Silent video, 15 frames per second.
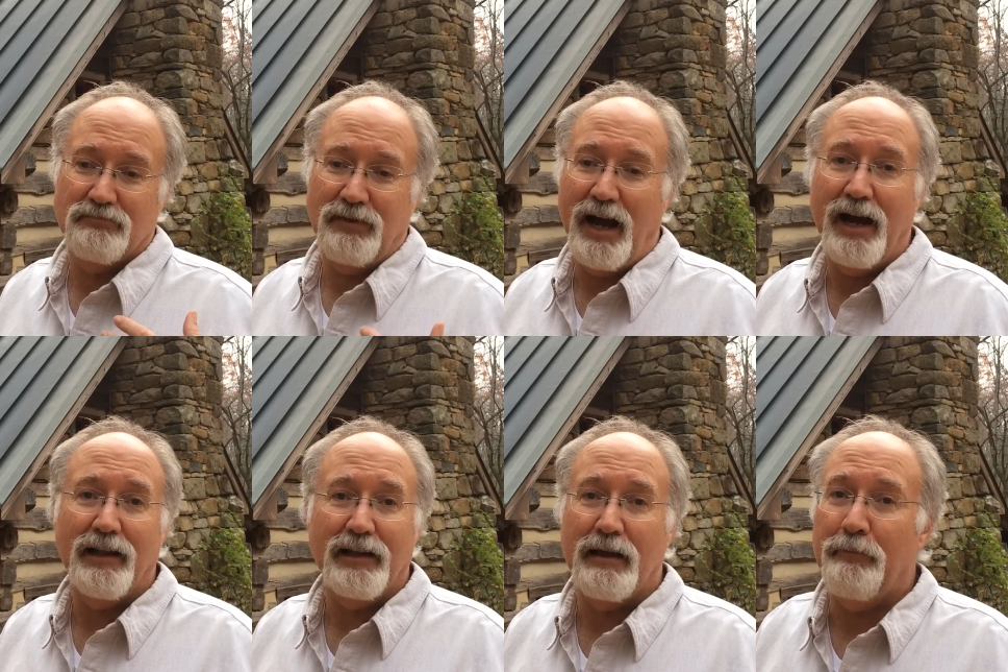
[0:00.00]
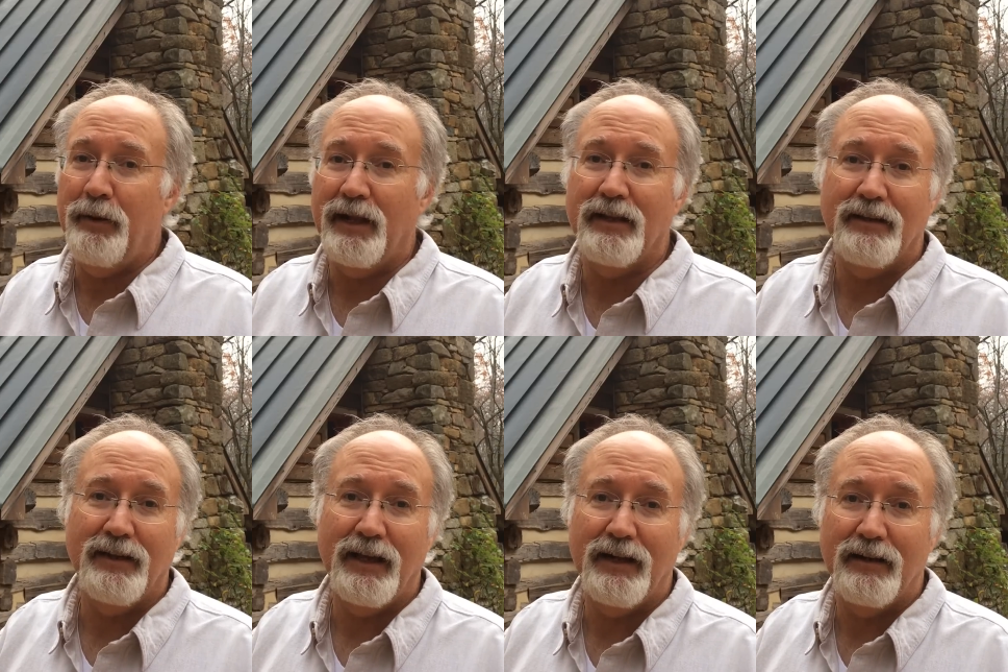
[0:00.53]
highly
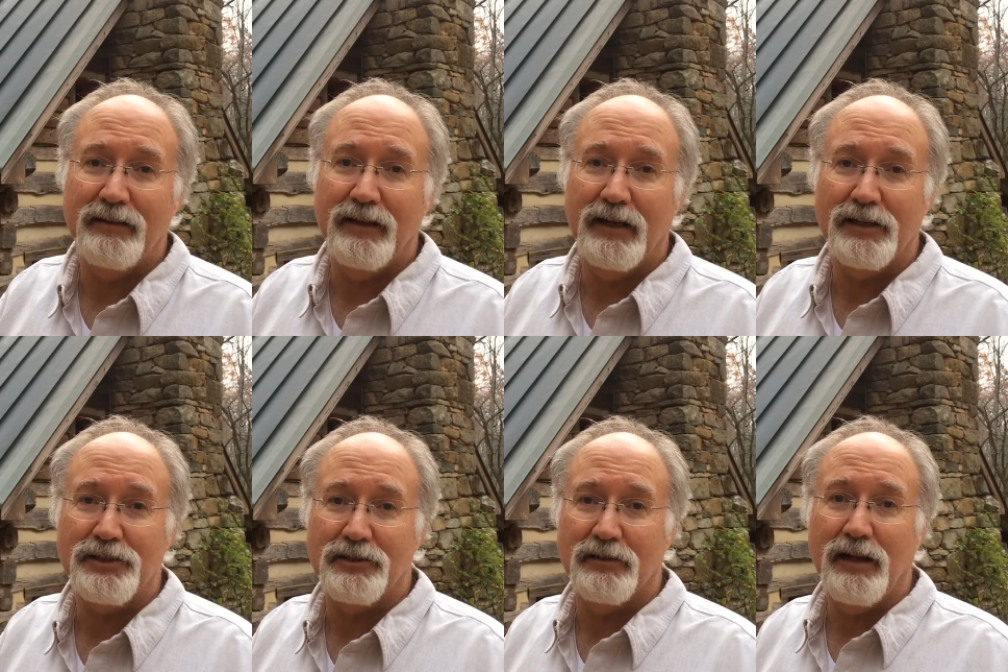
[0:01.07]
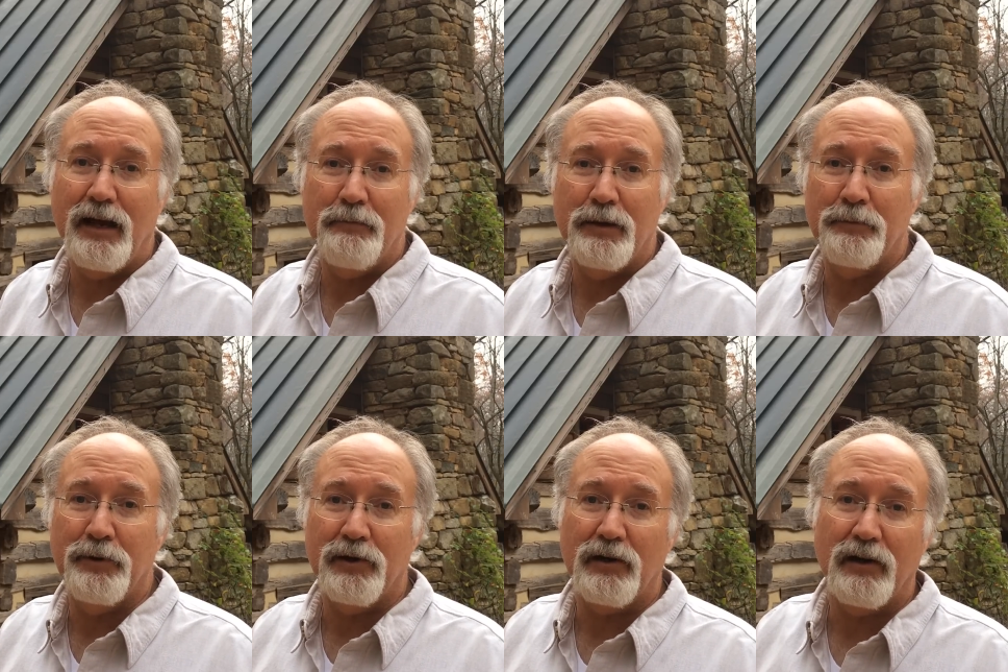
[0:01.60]
opinionated that it should not
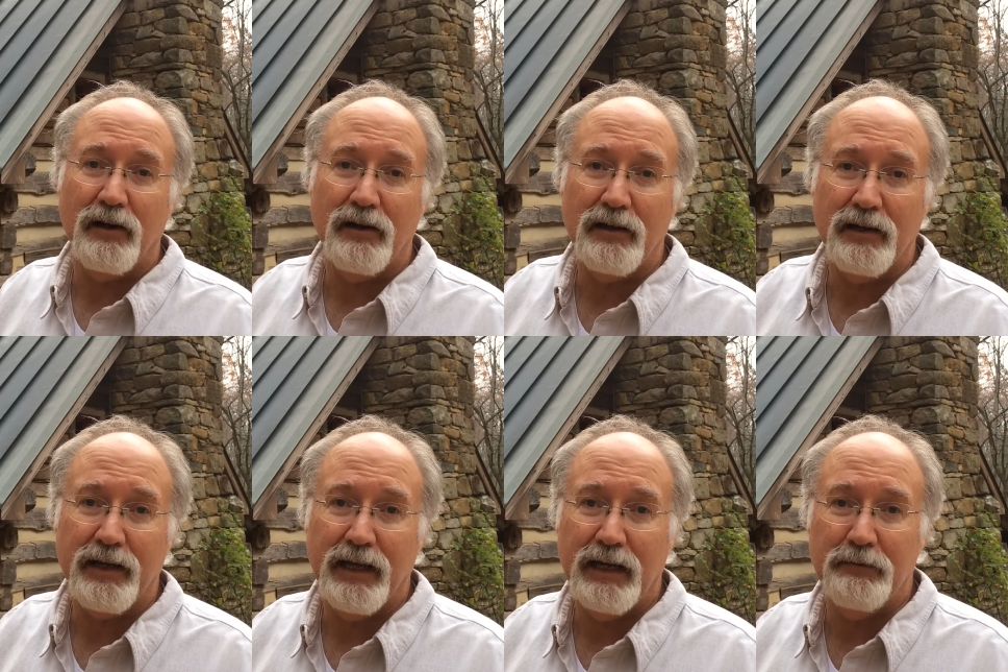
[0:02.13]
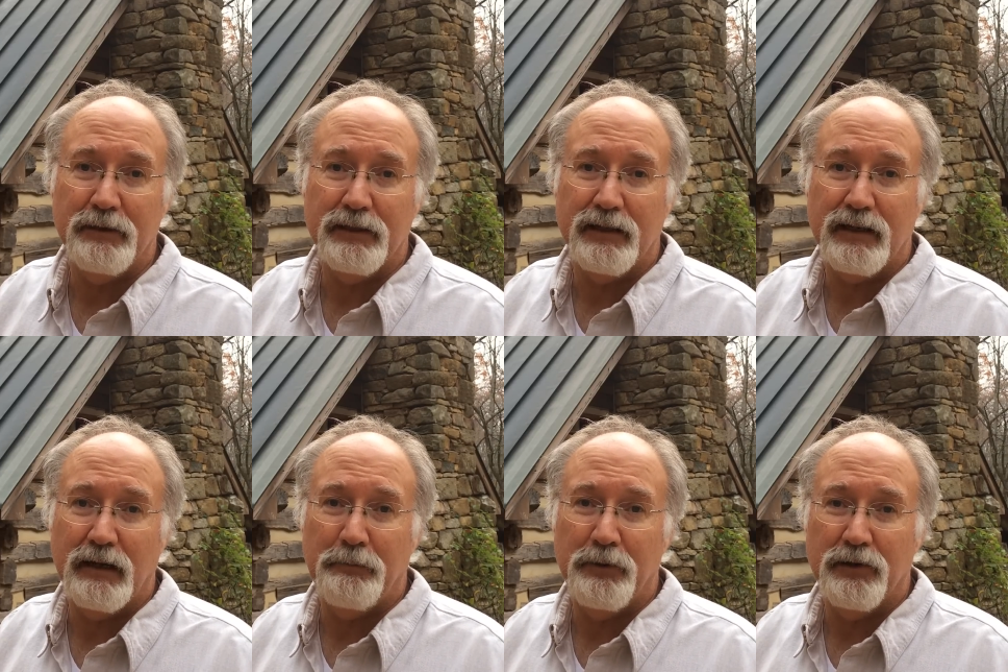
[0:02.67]
be put on a log cabin
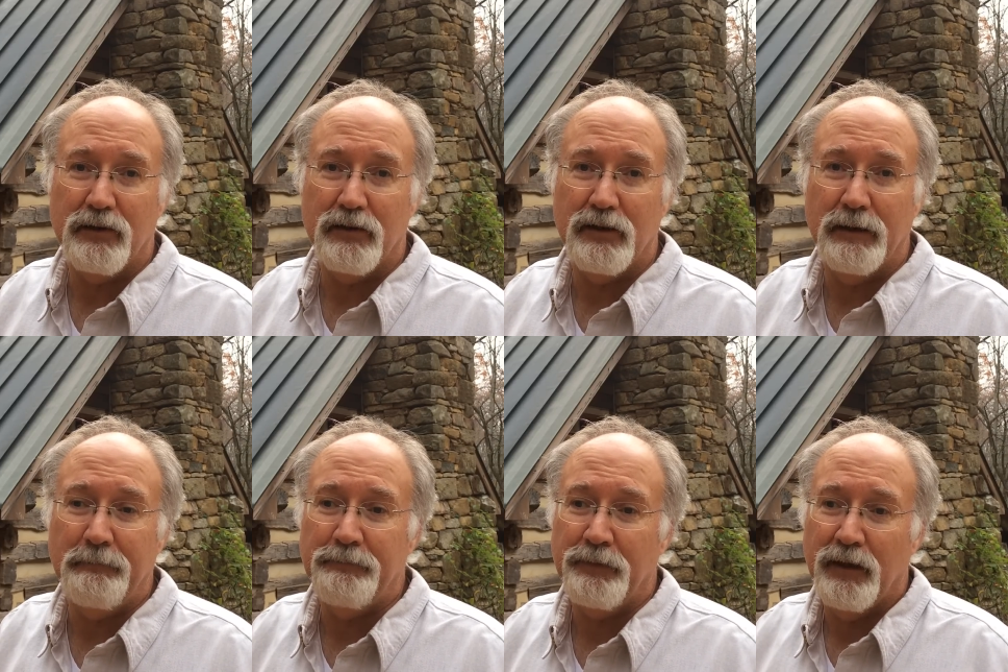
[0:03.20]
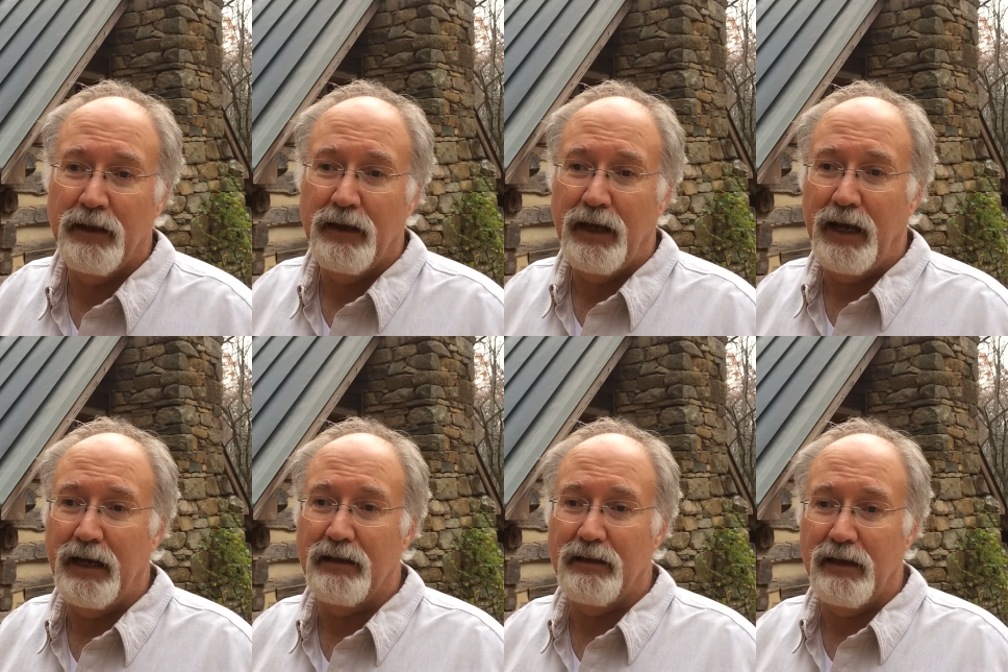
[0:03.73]
that I put on,
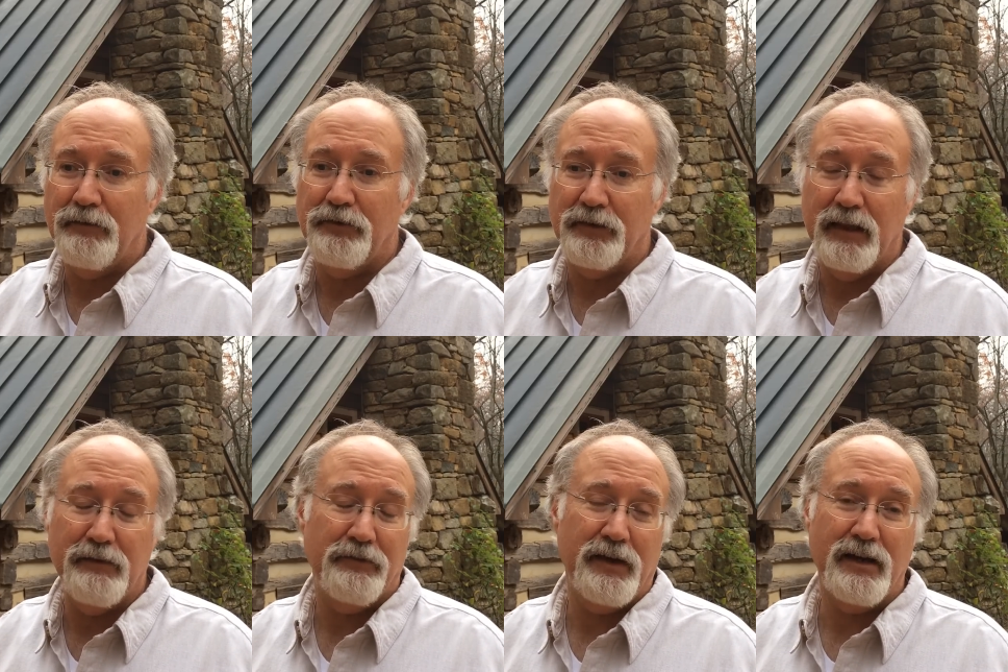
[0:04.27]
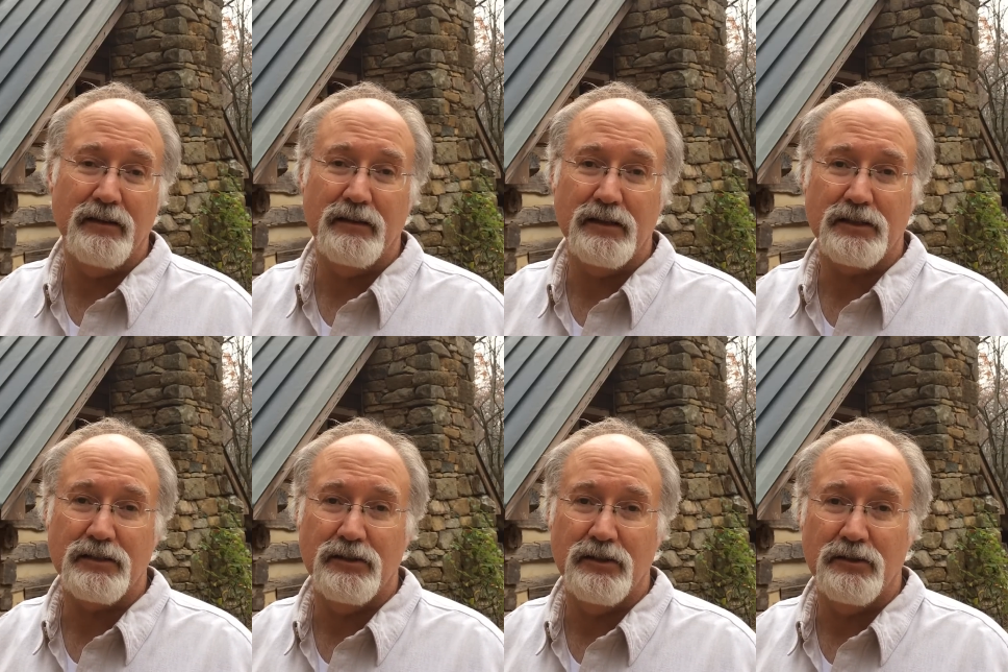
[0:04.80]
and they found
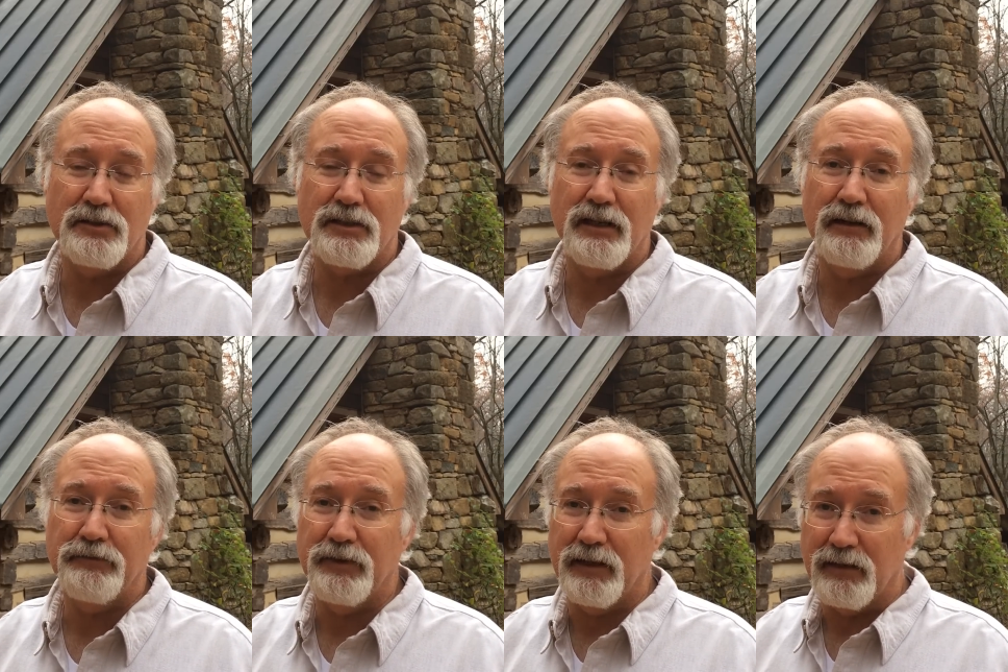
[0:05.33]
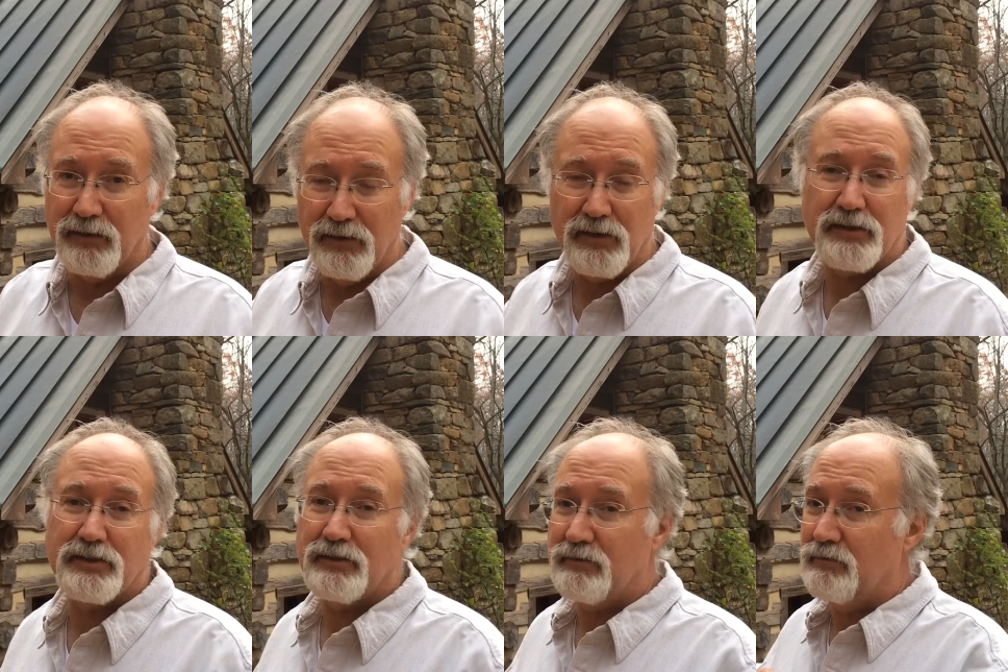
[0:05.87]
this new stuff that
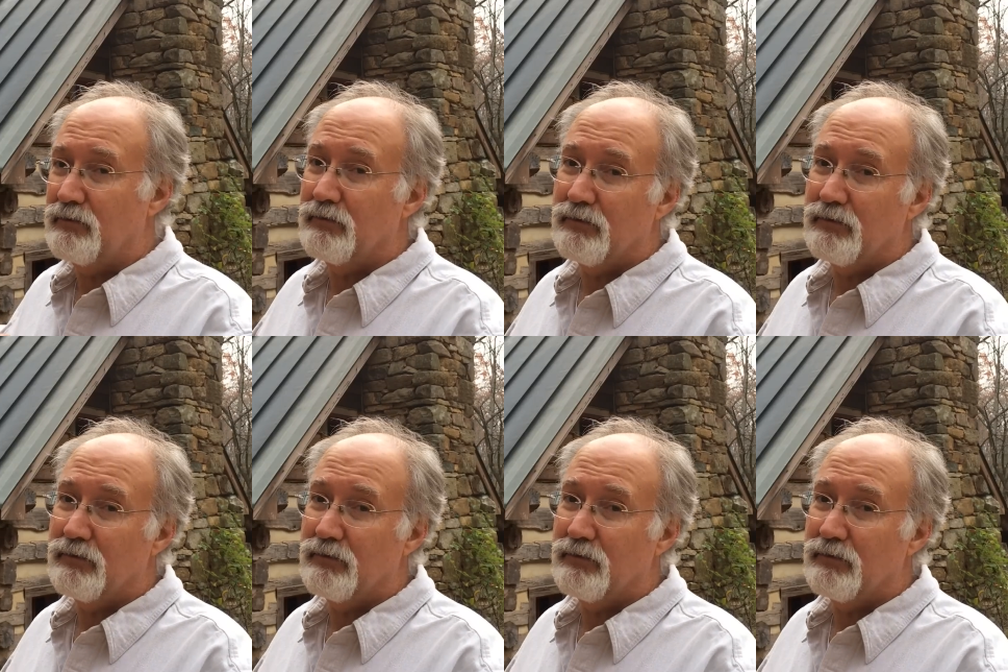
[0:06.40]
looks